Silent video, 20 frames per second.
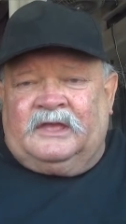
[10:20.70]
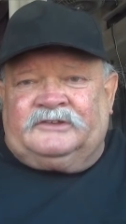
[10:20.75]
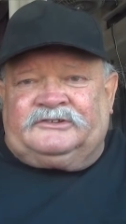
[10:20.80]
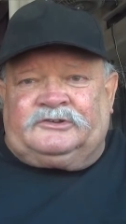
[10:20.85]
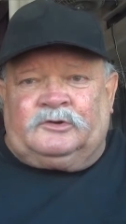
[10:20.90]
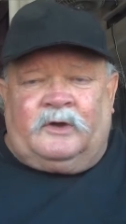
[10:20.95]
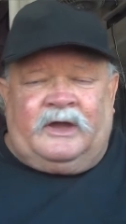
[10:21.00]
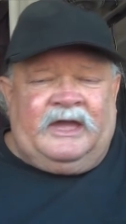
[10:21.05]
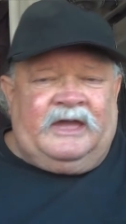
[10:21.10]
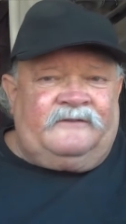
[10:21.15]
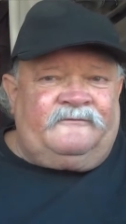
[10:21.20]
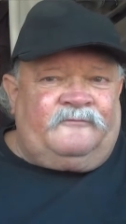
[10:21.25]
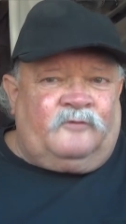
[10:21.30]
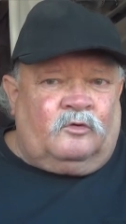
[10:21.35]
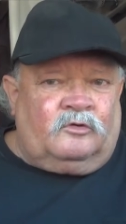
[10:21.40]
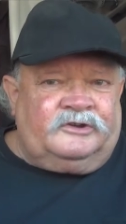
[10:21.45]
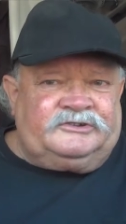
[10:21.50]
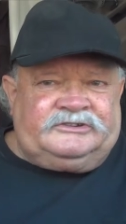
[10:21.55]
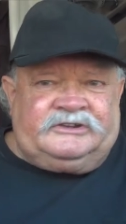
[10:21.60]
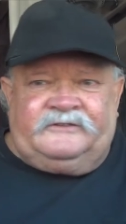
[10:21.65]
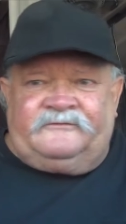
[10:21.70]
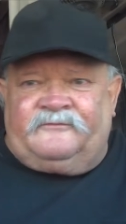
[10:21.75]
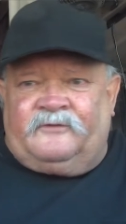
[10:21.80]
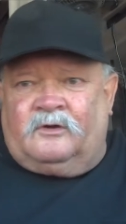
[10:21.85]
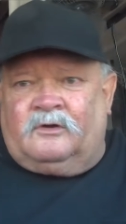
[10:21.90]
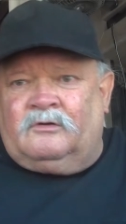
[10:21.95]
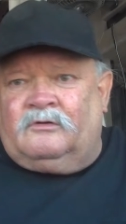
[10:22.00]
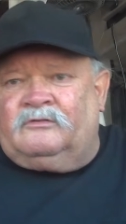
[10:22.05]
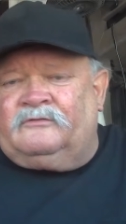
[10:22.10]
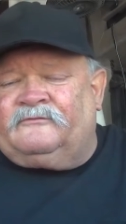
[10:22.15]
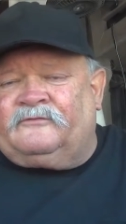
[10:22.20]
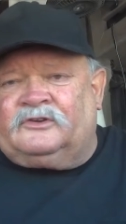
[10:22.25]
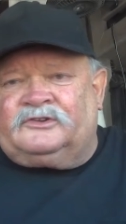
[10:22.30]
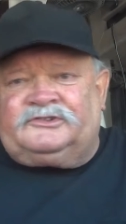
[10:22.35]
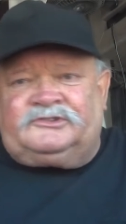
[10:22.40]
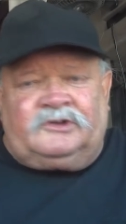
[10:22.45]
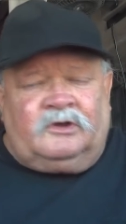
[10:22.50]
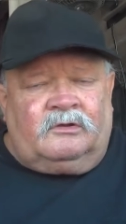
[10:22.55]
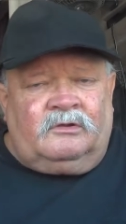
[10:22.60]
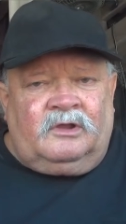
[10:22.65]
So I had 4G phone for
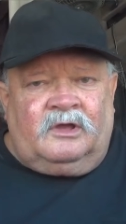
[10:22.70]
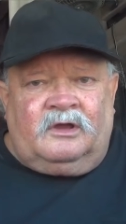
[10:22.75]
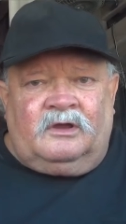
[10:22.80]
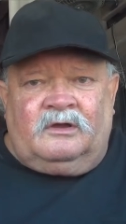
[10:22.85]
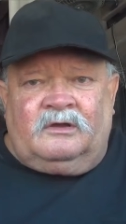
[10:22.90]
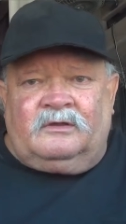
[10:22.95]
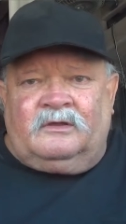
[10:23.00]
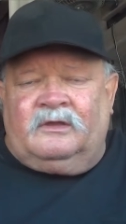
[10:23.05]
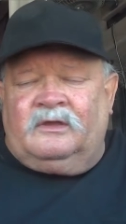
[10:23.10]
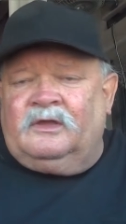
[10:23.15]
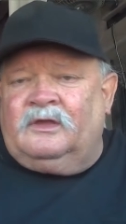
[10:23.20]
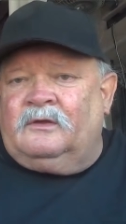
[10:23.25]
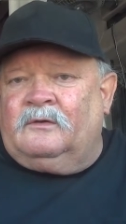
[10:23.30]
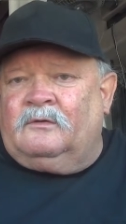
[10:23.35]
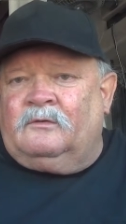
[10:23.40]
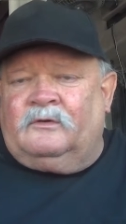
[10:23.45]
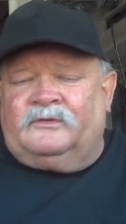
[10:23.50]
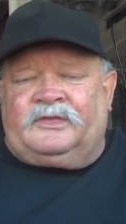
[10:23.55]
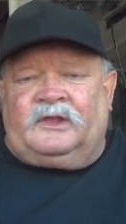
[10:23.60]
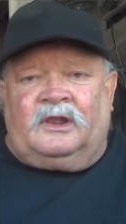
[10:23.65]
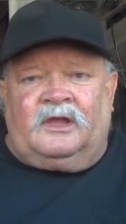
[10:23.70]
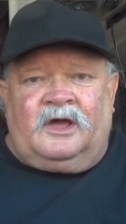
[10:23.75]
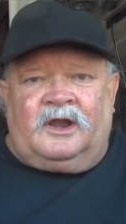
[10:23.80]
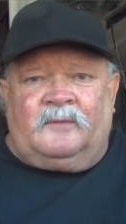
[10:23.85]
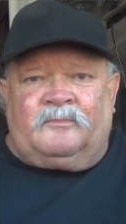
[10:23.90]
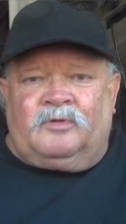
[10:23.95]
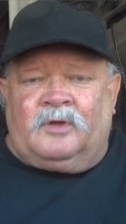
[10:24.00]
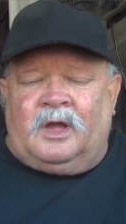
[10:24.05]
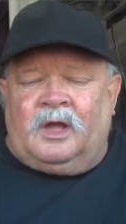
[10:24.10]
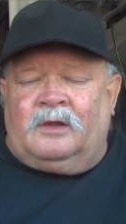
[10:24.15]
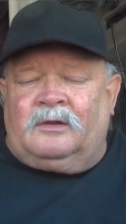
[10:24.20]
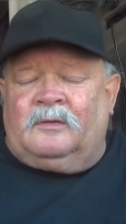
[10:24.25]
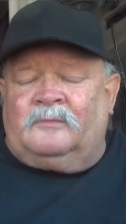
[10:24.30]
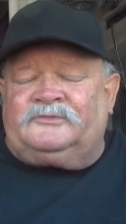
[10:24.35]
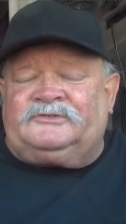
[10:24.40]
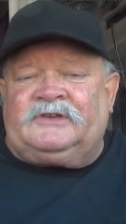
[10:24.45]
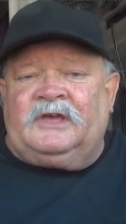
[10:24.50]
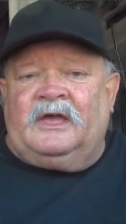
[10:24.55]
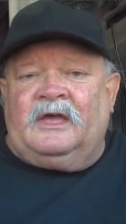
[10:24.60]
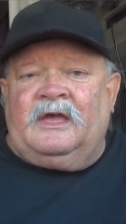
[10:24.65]
so long with a lot of
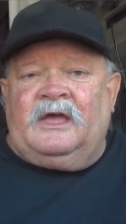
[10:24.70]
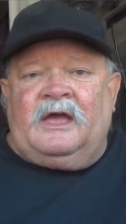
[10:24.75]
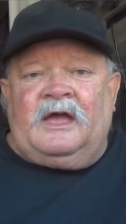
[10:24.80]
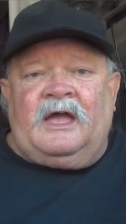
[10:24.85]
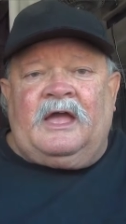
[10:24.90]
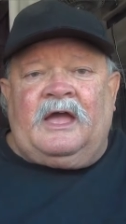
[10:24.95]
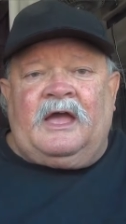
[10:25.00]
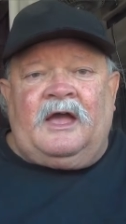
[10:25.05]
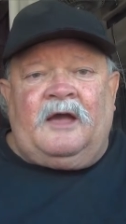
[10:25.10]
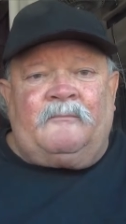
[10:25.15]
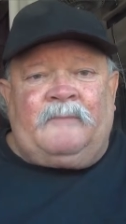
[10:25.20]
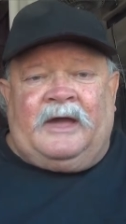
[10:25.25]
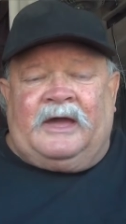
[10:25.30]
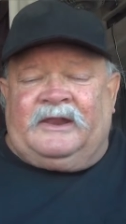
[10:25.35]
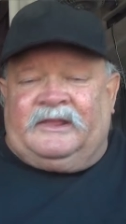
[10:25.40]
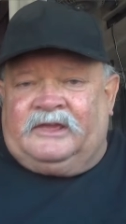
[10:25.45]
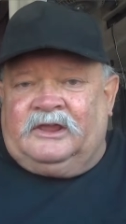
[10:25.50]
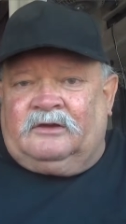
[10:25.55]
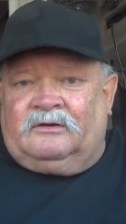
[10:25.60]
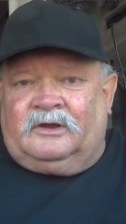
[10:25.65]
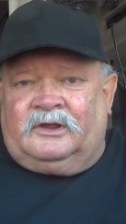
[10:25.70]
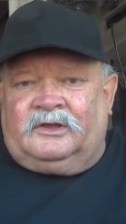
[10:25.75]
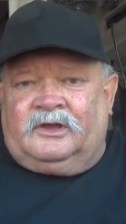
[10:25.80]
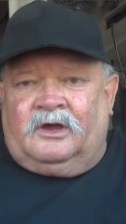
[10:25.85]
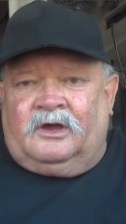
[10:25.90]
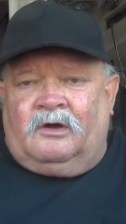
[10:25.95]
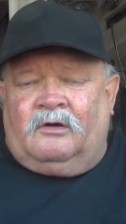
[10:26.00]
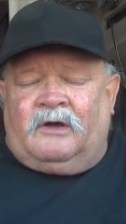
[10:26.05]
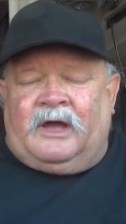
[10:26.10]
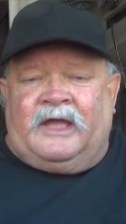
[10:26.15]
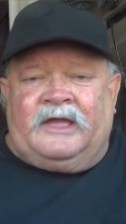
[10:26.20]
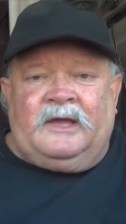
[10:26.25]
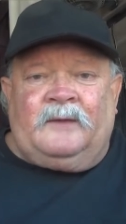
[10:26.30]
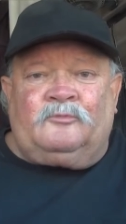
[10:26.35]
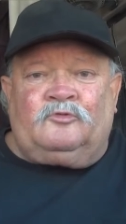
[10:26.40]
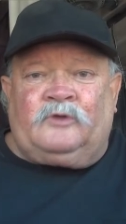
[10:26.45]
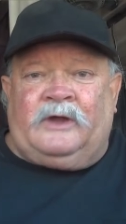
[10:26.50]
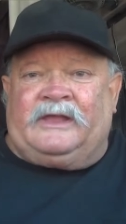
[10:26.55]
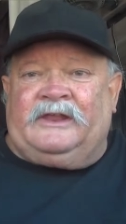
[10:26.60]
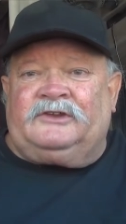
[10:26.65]
problems. About a year ago, I
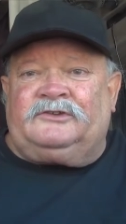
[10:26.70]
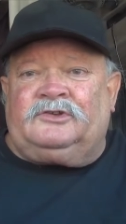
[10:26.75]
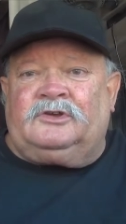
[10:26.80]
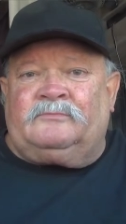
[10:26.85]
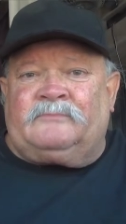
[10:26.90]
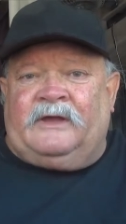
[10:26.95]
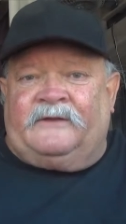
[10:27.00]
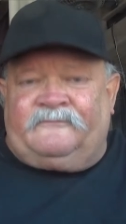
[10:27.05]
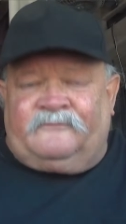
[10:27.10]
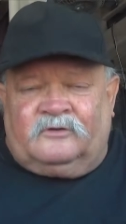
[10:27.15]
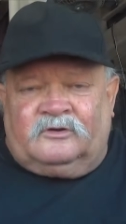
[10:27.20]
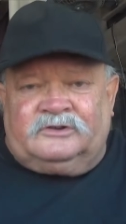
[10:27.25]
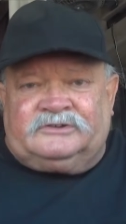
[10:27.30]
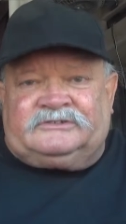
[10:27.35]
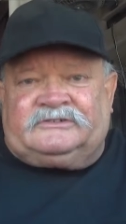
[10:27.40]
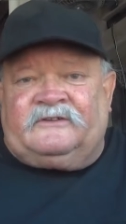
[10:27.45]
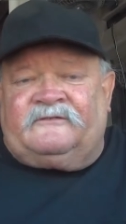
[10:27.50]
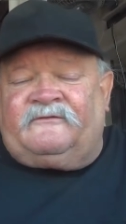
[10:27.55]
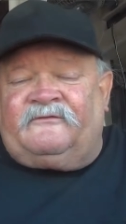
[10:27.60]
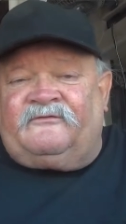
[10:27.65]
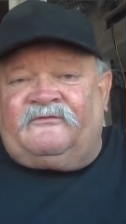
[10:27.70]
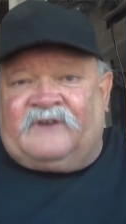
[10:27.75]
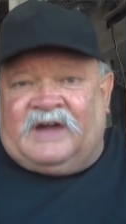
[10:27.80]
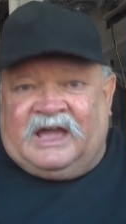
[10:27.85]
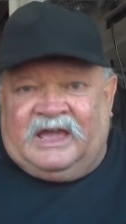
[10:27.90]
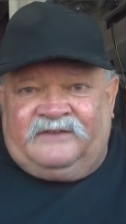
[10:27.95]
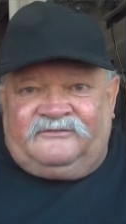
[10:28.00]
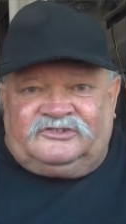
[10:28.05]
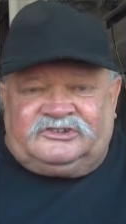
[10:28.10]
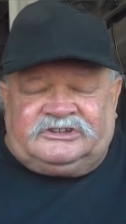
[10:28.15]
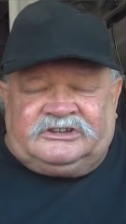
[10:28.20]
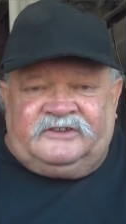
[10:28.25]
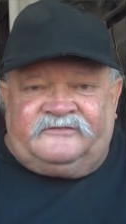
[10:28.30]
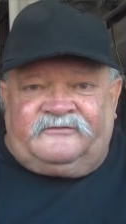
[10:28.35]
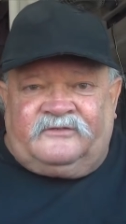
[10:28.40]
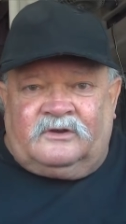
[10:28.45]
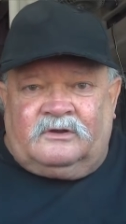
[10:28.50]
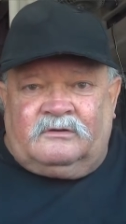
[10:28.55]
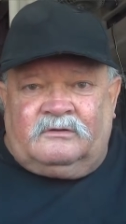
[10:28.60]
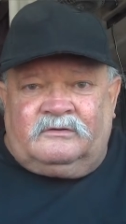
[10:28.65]
upgraded to my first 5G
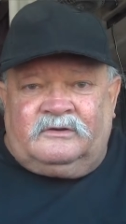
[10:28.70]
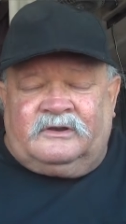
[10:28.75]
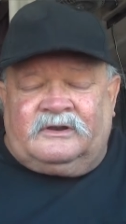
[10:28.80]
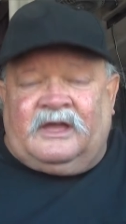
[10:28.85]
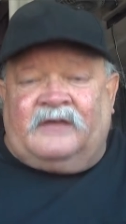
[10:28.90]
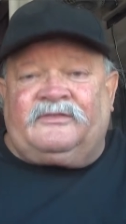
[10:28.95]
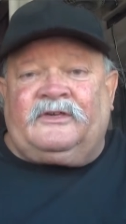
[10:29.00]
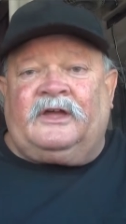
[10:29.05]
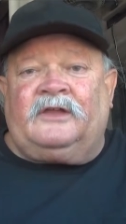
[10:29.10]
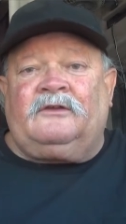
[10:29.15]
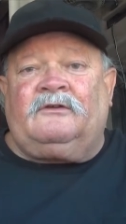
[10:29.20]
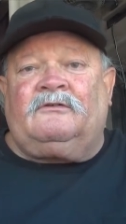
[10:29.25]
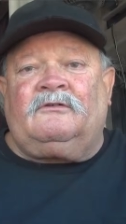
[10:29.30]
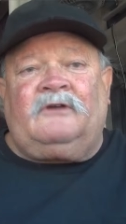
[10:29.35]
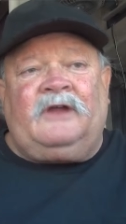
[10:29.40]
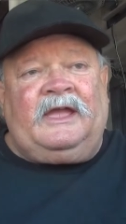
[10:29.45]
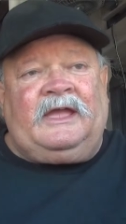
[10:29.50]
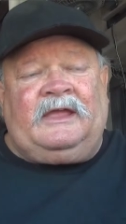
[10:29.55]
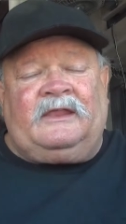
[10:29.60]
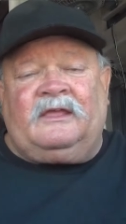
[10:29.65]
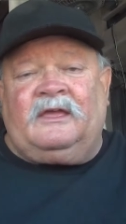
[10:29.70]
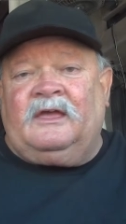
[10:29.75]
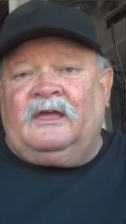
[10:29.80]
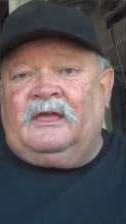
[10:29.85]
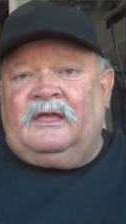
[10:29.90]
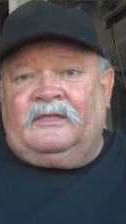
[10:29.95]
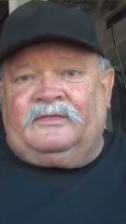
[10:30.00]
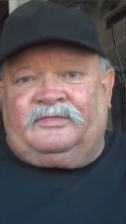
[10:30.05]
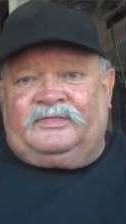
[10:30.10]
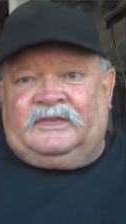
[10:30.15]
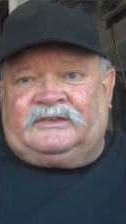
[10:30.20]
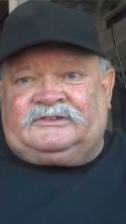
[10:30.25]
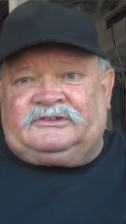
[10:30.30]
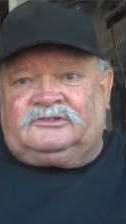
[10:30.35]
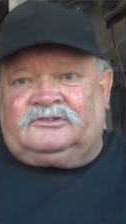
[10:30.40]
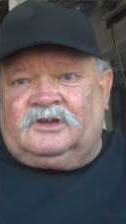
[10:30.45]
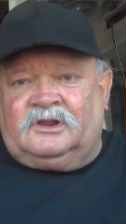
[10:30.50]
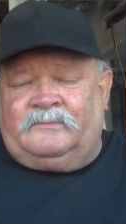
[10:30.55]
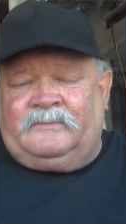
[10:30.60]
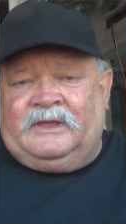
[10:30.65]
phone, and I thought, great, this
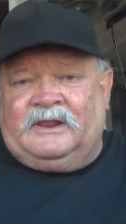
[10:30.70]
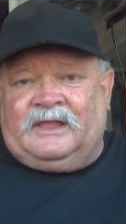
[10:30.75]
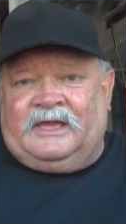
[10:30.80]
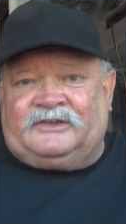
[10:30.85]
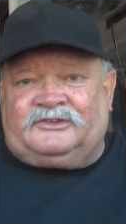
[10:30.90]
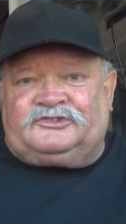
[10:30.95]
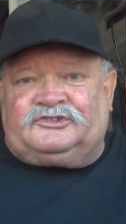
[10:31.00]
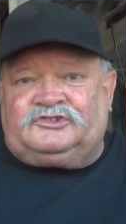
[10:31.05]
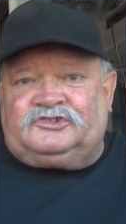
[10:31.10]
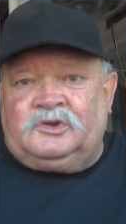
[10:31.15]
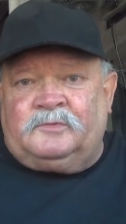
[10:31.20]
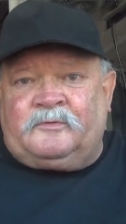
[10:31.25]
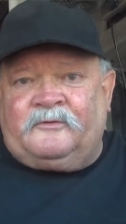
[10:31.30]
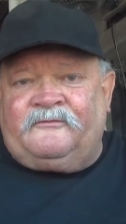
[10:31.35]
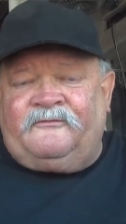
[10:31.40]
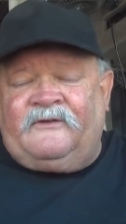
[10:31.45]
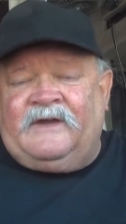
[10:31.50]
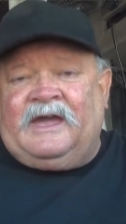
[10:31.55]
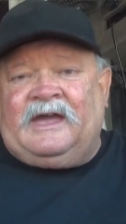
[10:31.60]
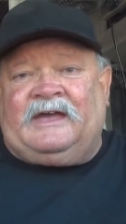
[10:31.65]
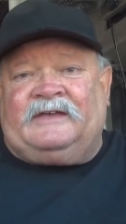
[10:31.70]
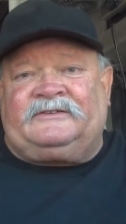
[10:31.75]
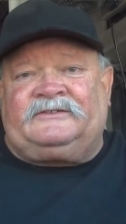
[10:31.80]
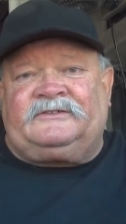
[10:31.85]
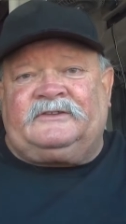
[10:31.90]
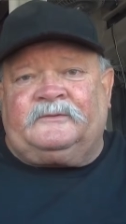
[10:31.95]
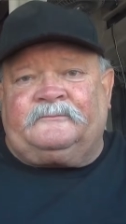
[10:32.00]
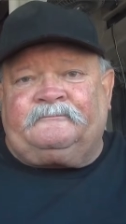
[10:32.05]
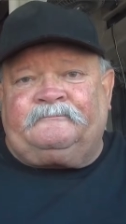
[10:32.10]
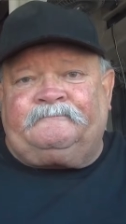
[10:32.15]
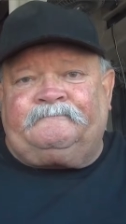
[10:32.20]
is going to be like super fast.